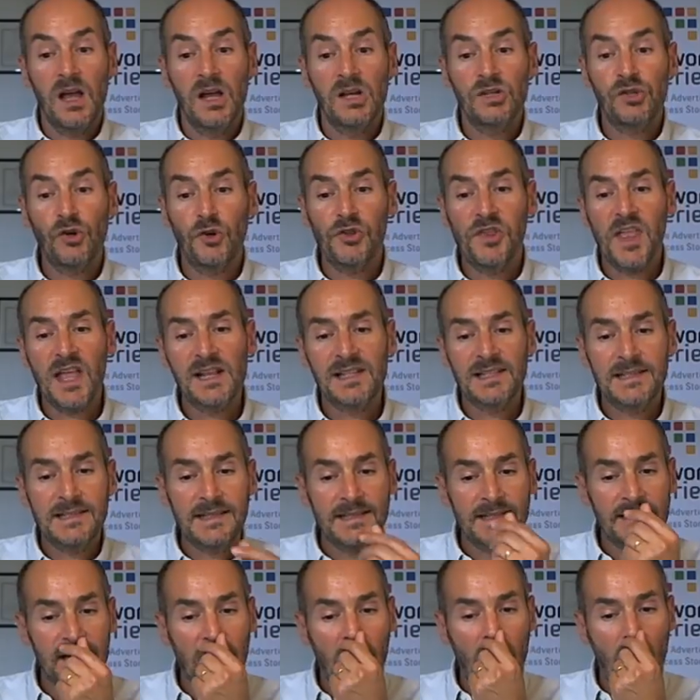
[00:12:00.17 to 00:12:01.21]
So
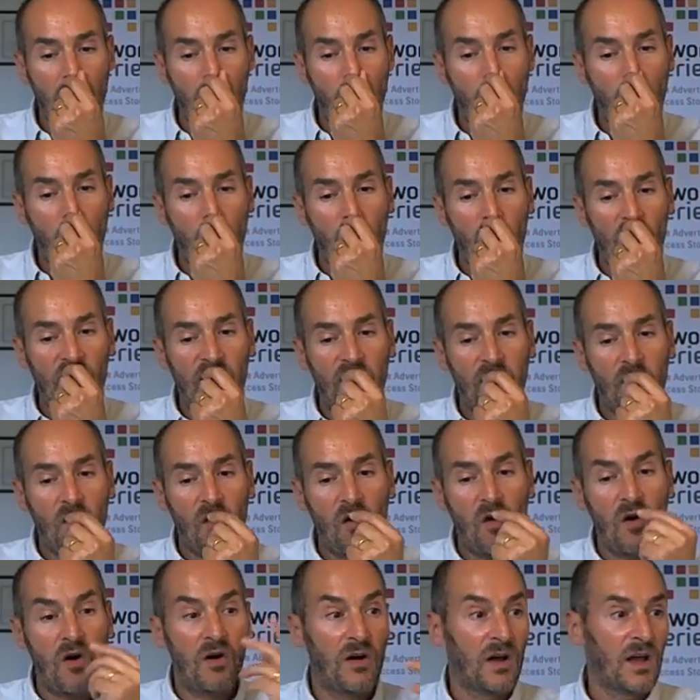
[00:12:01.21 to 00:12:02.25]
that's all
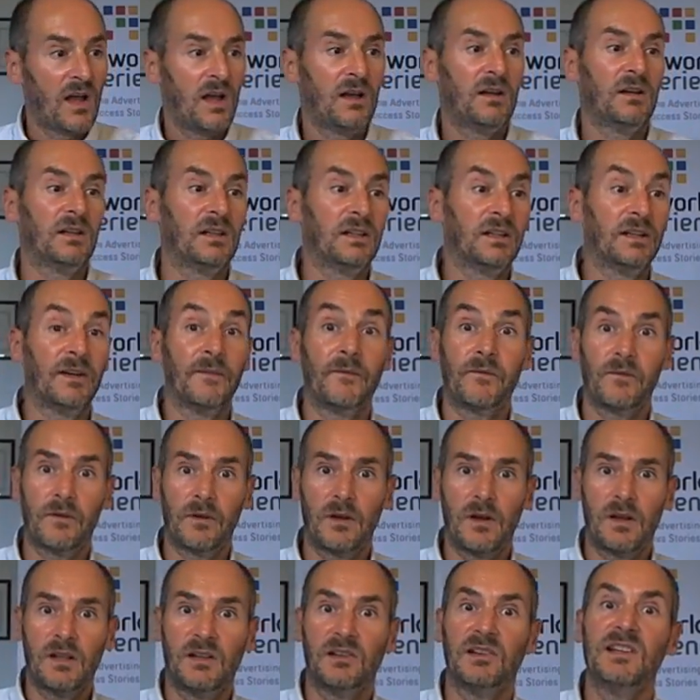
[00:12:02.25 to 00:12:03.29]
for
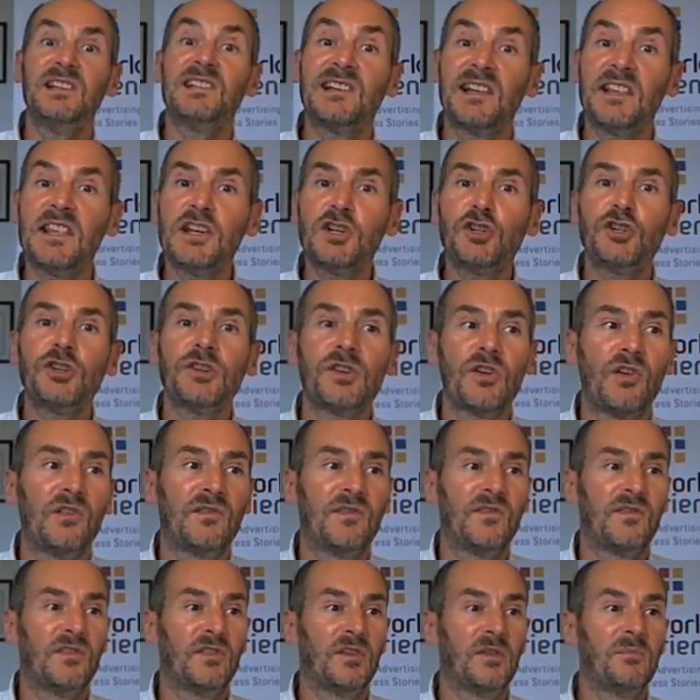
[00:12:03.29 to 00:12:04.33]
this edition of
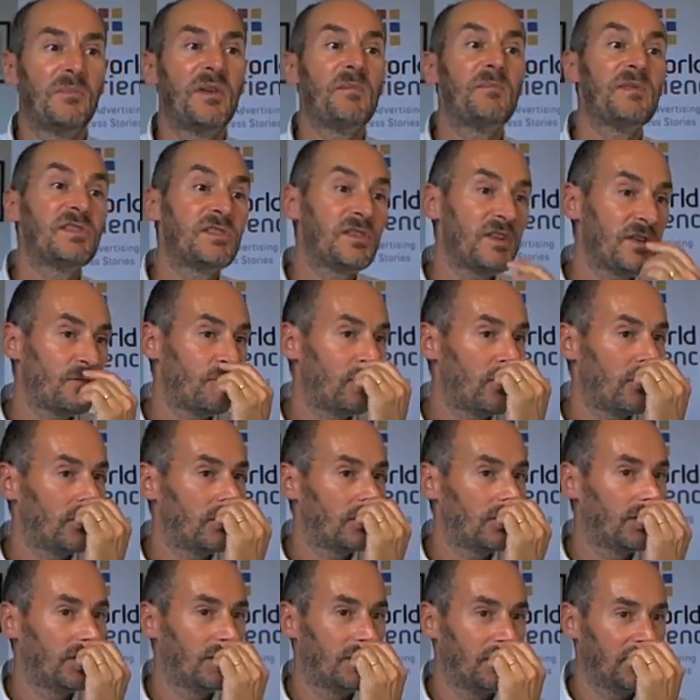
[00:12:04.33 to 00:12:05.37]
PPC
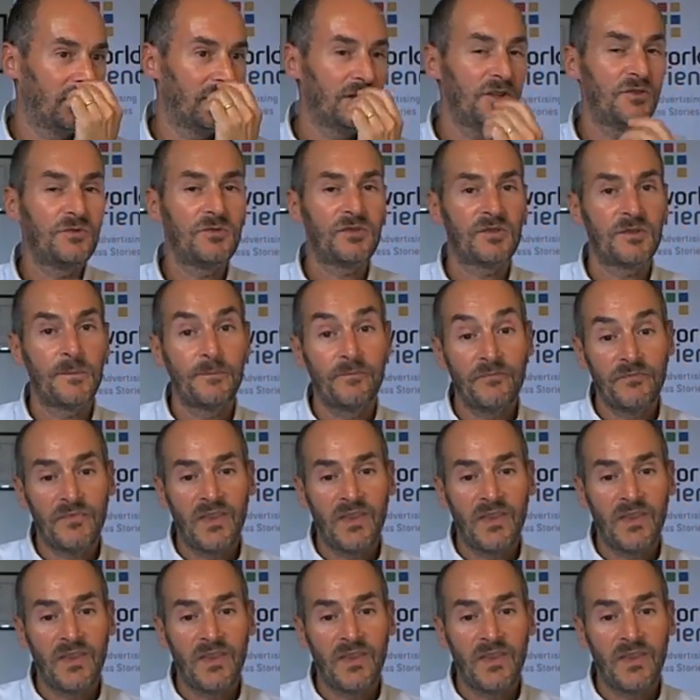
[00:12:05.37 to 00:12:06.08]
World News.